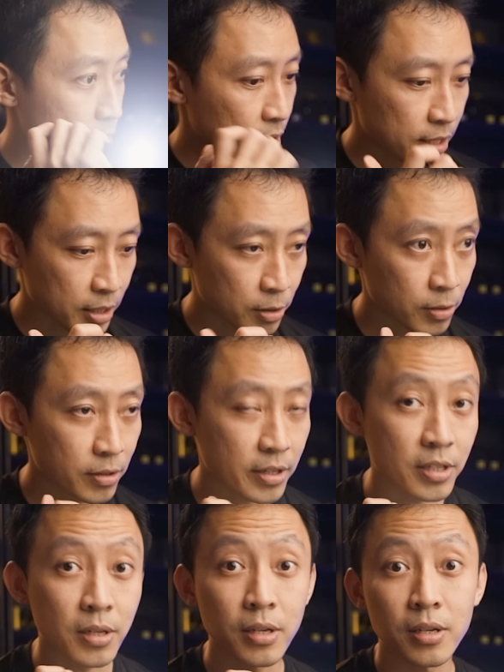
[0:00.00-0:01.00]
let go,
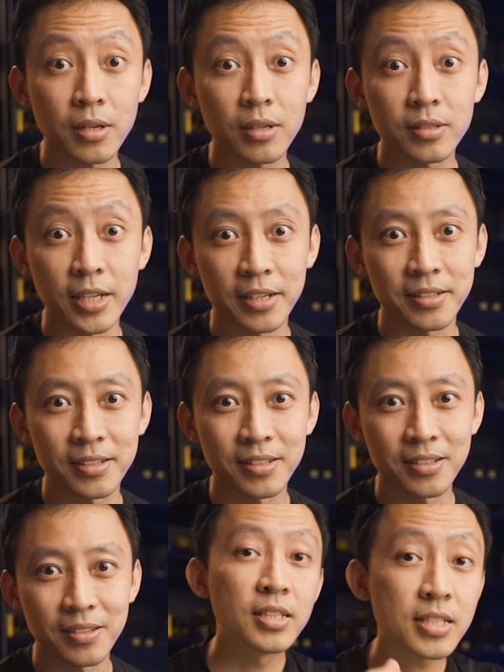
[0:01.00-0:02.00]
and you're done.
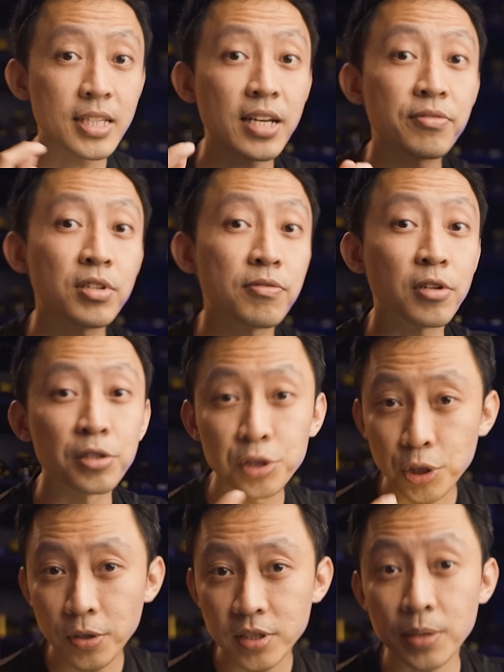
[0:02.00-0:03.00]
This level of
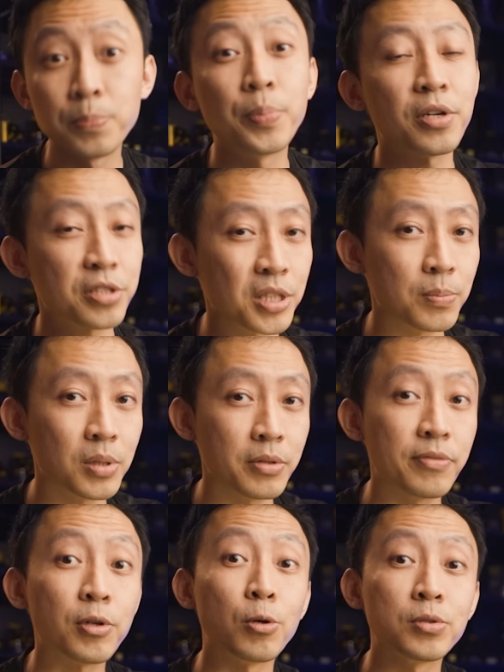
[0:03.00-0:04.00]
control is impossible
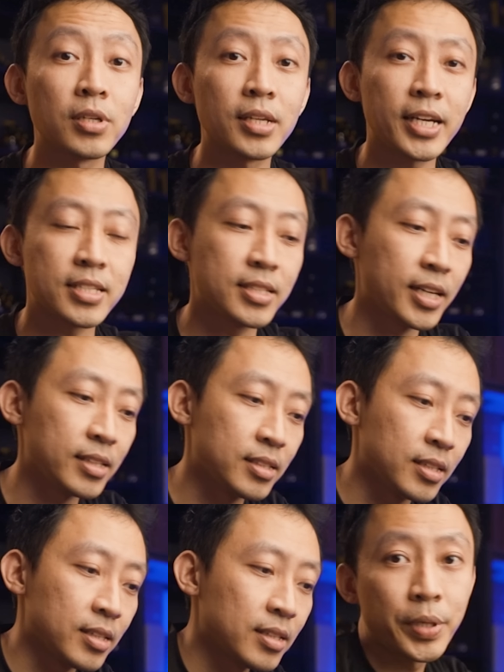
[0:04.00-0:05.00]
with older lights like the